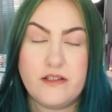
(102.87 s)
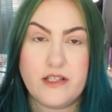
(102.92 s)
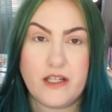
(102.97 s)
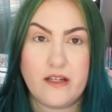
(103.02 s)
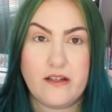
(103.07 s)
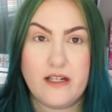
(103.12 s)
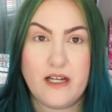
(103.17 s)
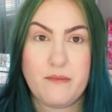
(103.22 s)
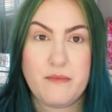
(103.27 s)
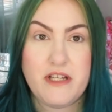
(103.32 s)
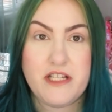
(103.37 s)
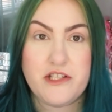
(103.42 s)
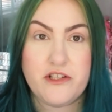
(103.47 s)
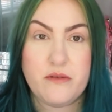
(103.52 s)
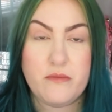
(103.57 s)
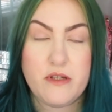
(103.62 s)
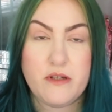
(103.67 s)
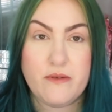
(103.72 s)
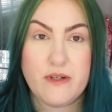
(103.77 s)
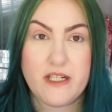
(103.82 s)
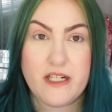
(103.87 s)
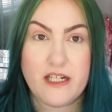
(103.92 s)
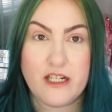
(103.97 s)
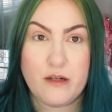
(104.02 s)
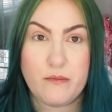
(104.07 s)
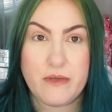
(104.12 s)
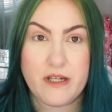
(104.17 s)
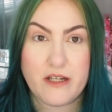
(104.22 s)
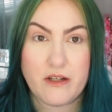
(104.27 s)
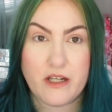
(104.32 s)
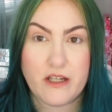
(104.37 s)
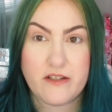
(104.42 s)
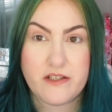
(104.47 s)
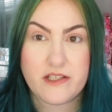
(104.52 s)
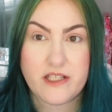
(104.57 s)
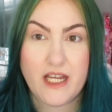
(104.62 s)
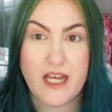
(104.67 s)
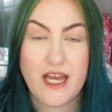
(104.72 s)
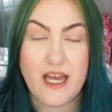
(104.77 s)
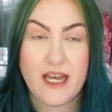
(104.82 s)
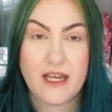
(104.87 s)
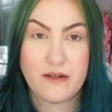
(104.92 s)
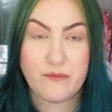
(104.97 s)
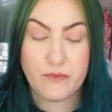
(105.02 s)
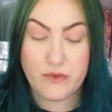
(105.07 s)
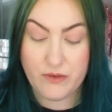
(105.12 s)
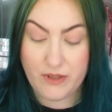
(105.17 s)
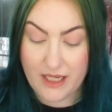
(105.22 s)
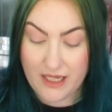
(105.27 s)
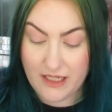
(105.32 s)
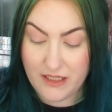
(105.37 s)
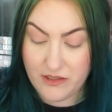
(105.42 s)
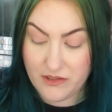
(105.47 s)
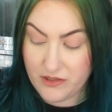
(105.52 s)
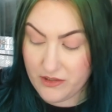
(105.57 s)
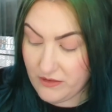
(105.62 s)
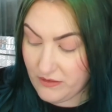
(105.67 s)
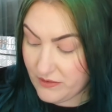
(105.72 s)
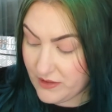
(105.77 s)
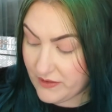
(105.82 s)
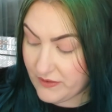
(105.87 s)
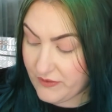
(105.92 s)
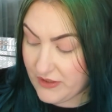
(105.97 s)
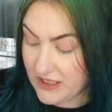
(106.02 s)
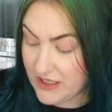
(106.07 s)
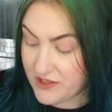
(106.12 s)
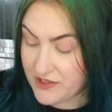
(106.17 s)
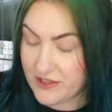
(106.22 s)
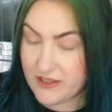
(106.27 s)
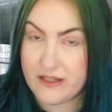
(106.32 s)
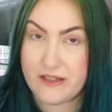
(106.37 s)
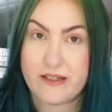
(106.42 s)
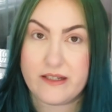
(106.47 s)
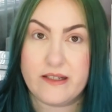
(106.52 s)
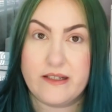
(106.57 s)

So let me zoom you in a little bit closer and we'll get into the first look.